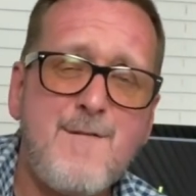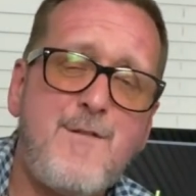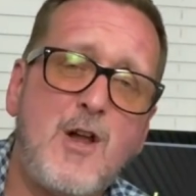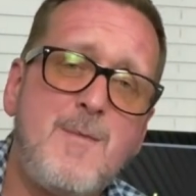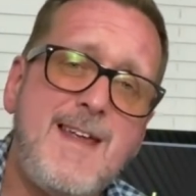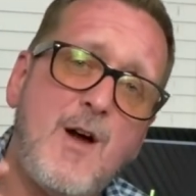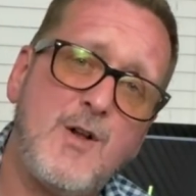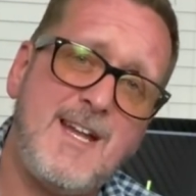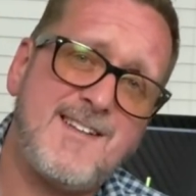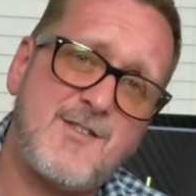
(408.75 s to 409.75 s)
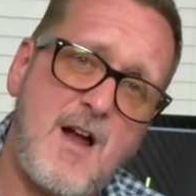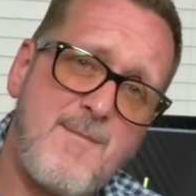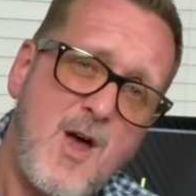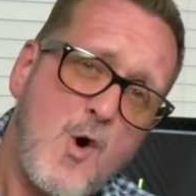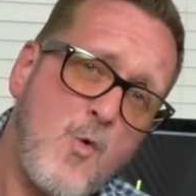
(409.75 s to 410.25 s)
Follow me on
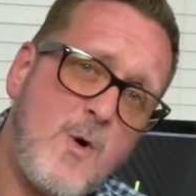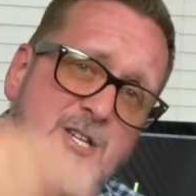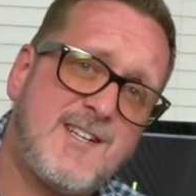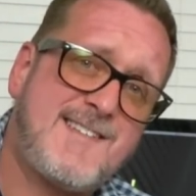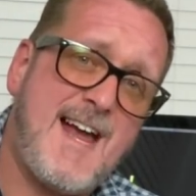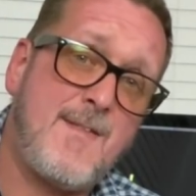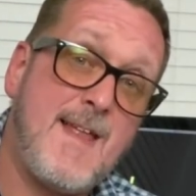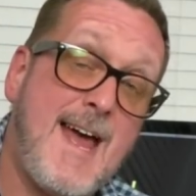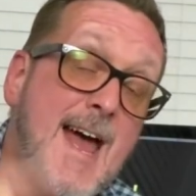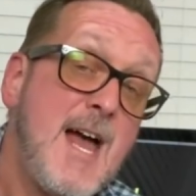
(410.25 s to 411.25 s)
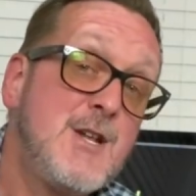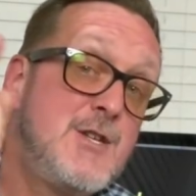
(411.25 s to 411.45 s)
Instagram, which is down there.